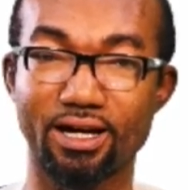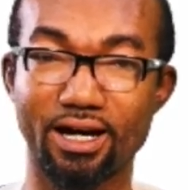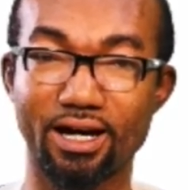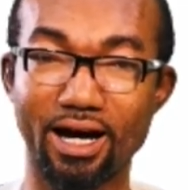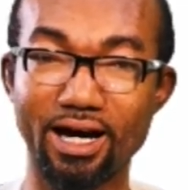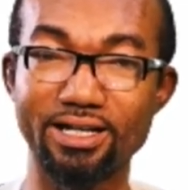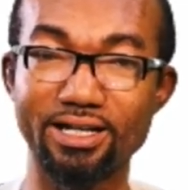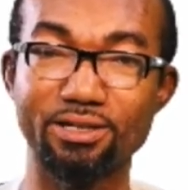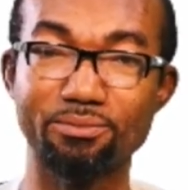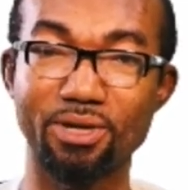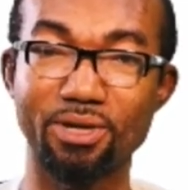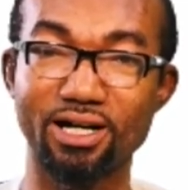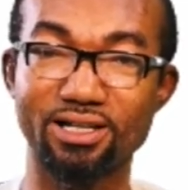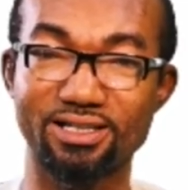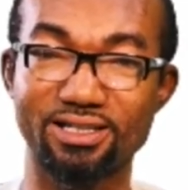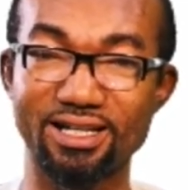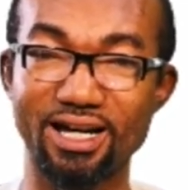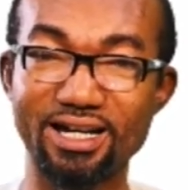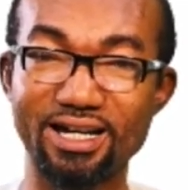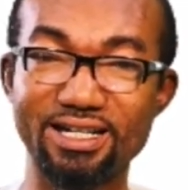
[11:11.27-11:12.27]
animals
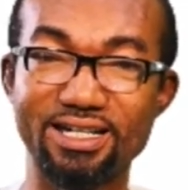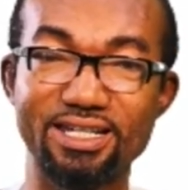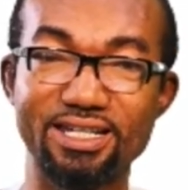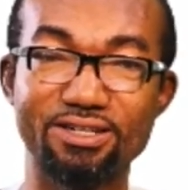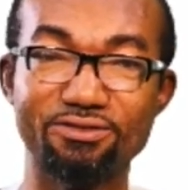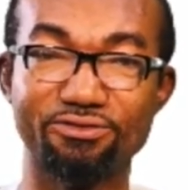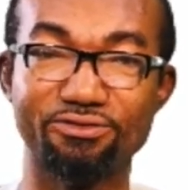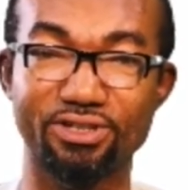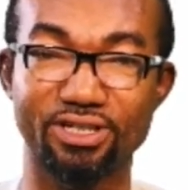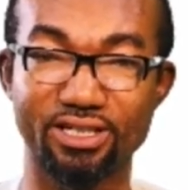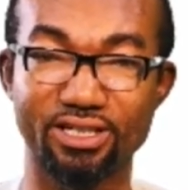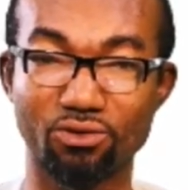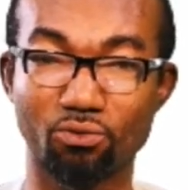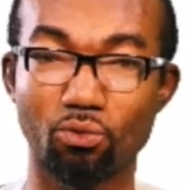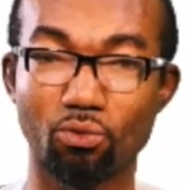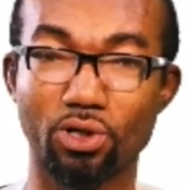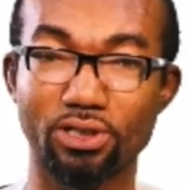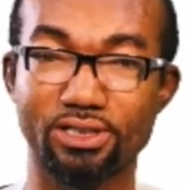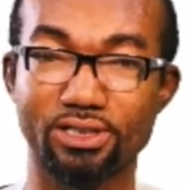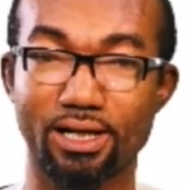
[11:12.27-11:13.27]
that live in
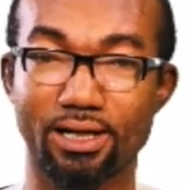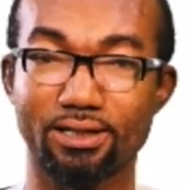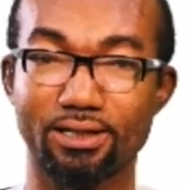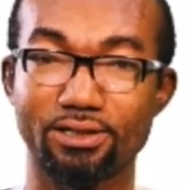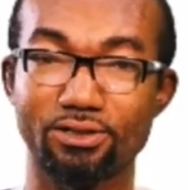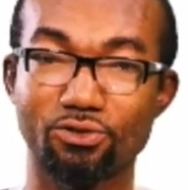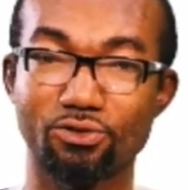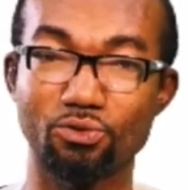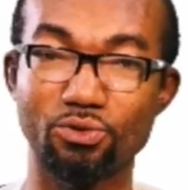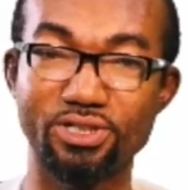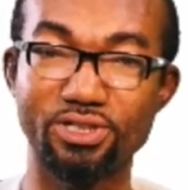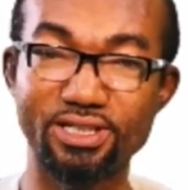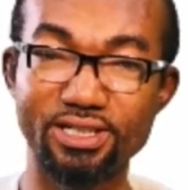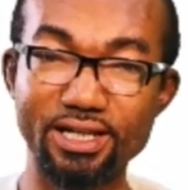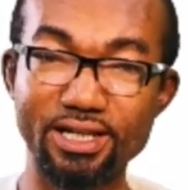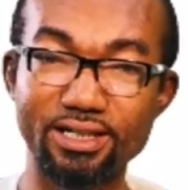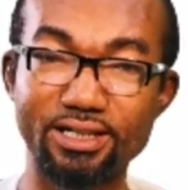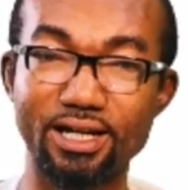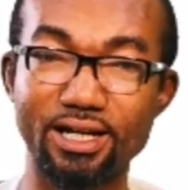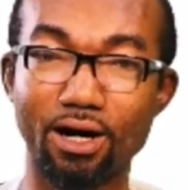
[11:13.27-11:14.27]
water to
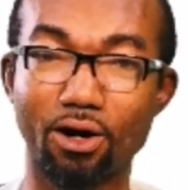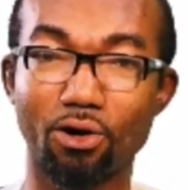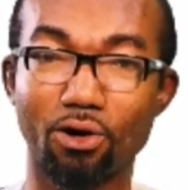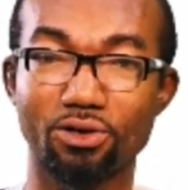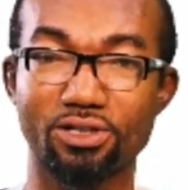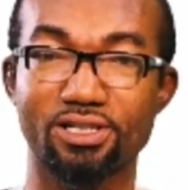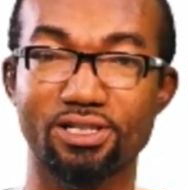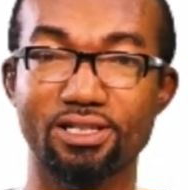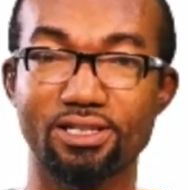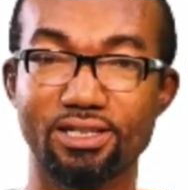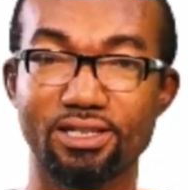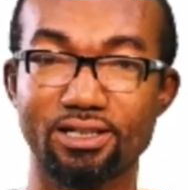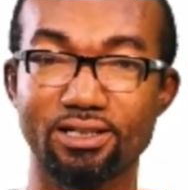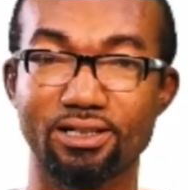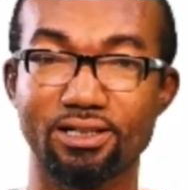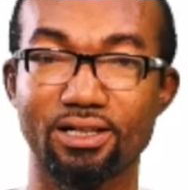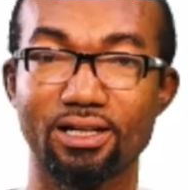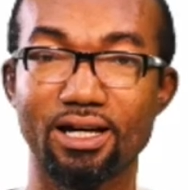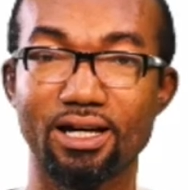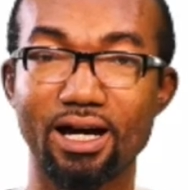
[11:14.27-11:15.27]
take the oxygen
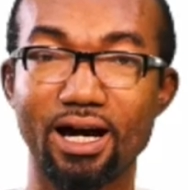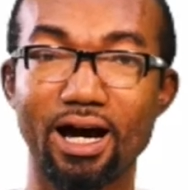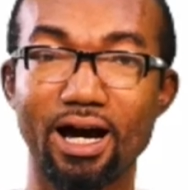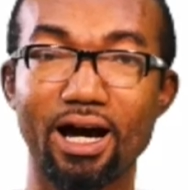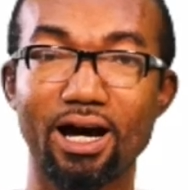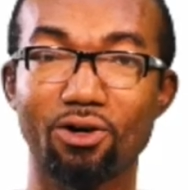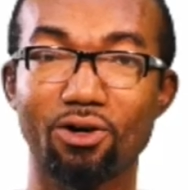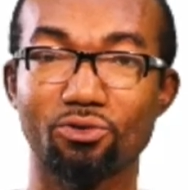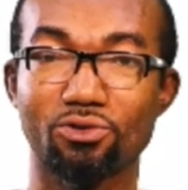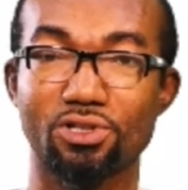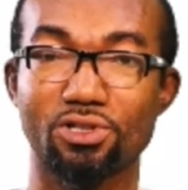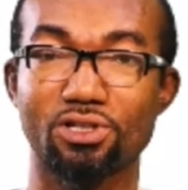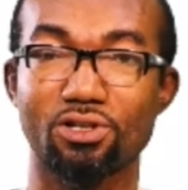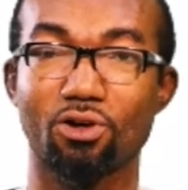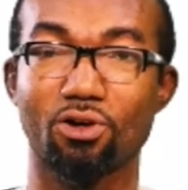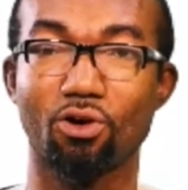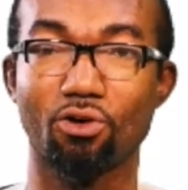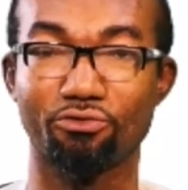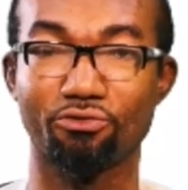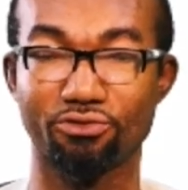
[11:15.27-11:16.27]
out
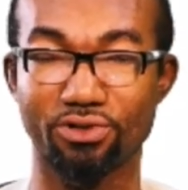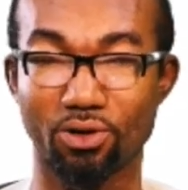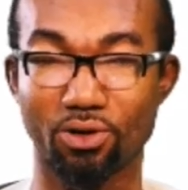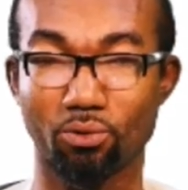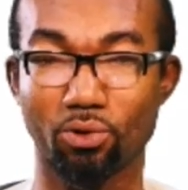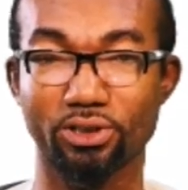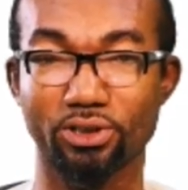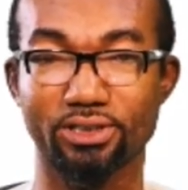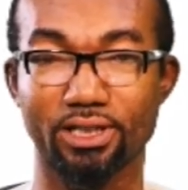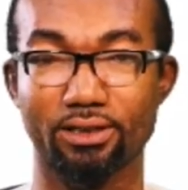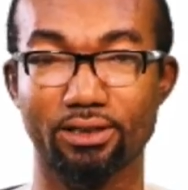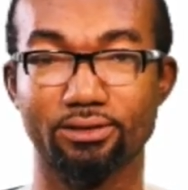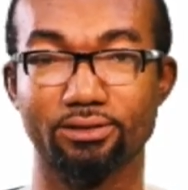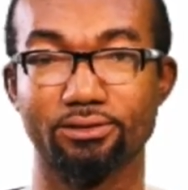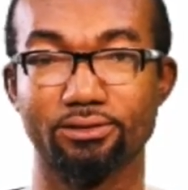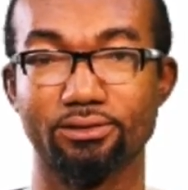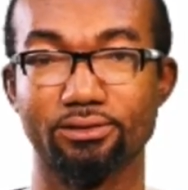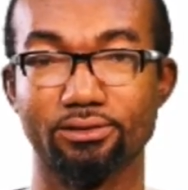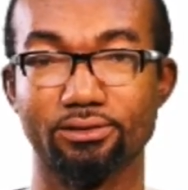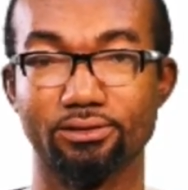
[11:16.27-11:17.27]
of the water.
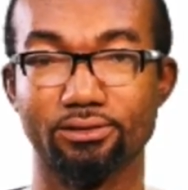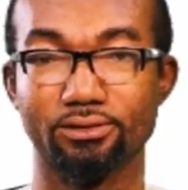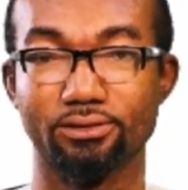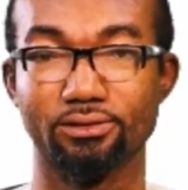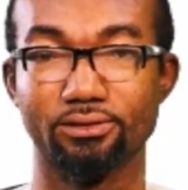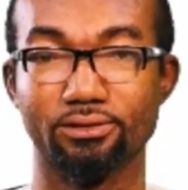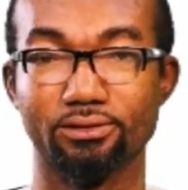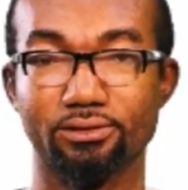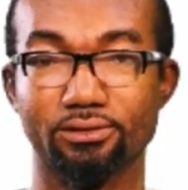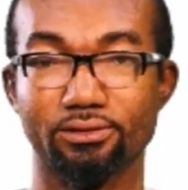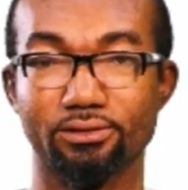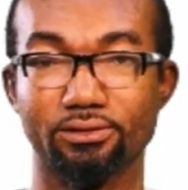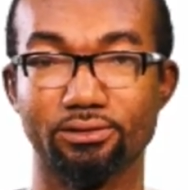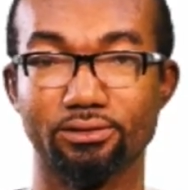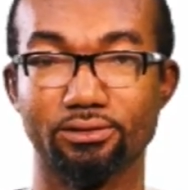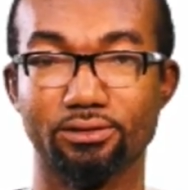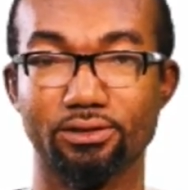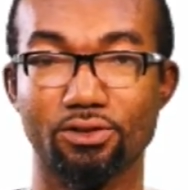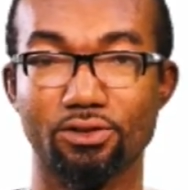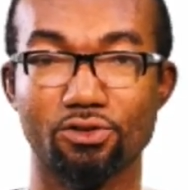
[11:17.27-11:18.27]

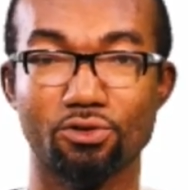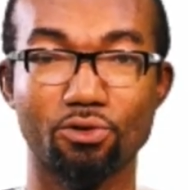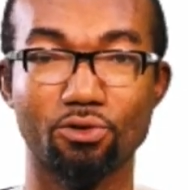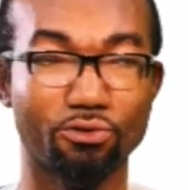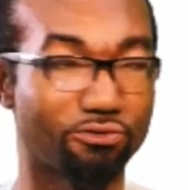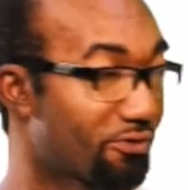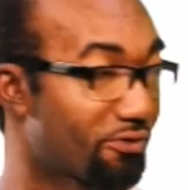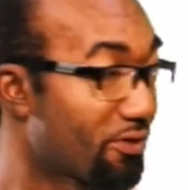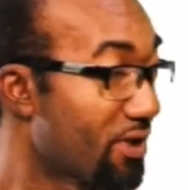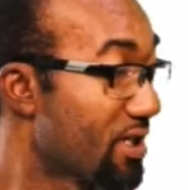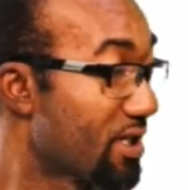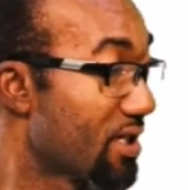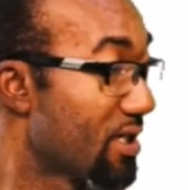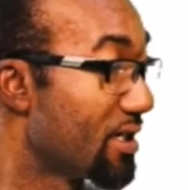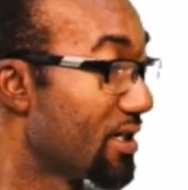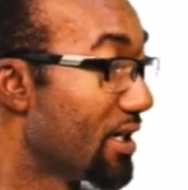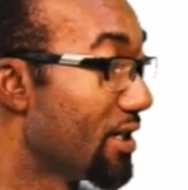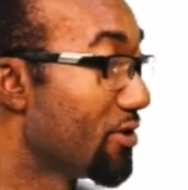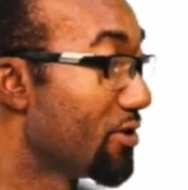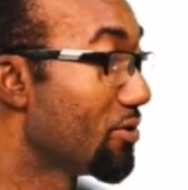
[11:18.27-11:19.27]
So fish,
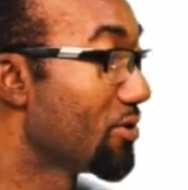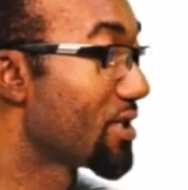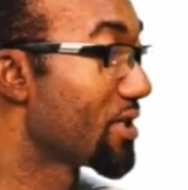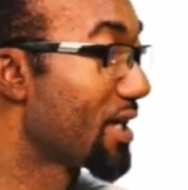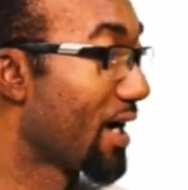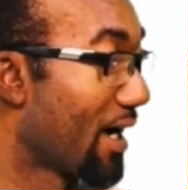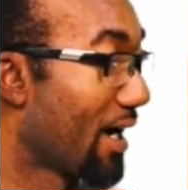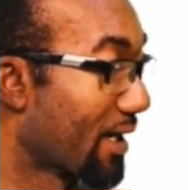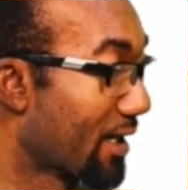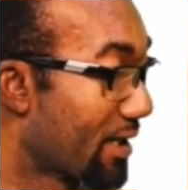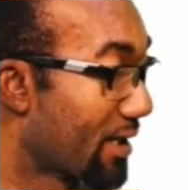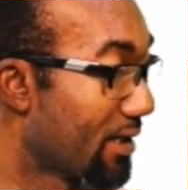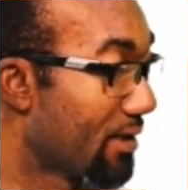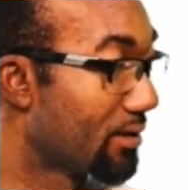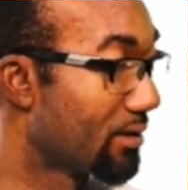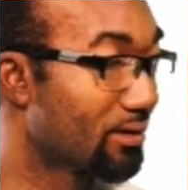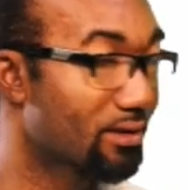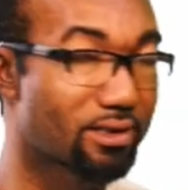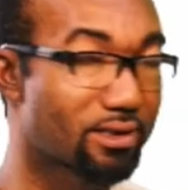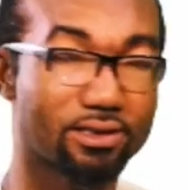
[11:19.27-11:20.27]
they use their
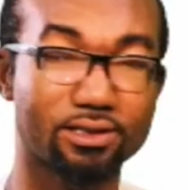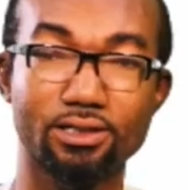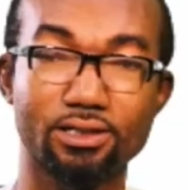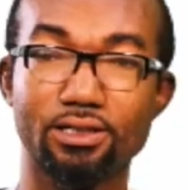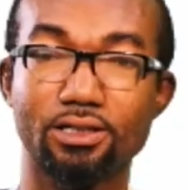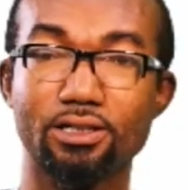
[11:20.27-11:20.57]
gills